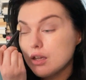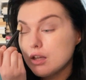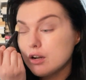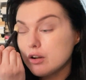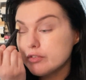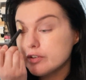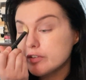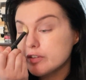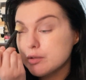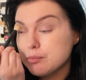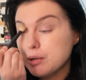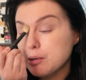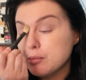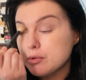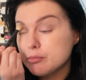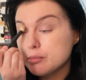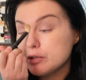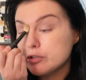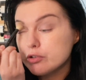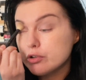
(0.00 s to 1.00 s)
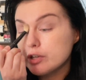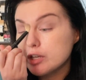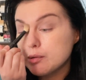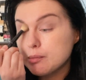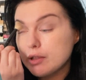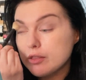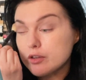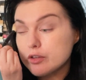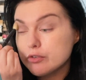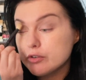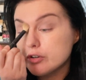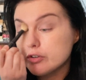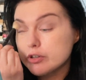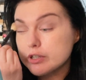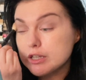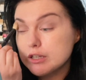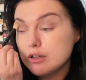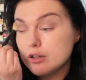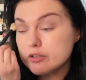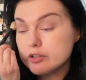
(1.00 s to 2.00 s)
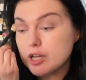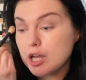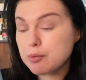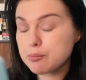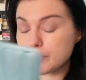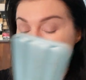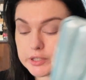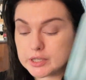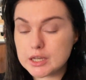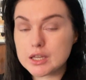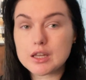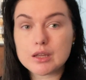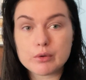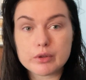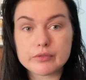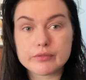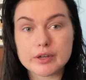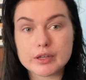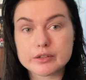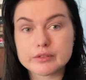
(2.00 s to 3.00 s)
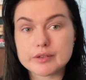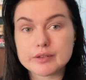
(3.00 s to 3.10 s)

And obviously people have been talking about this for a really long time, particularly with fast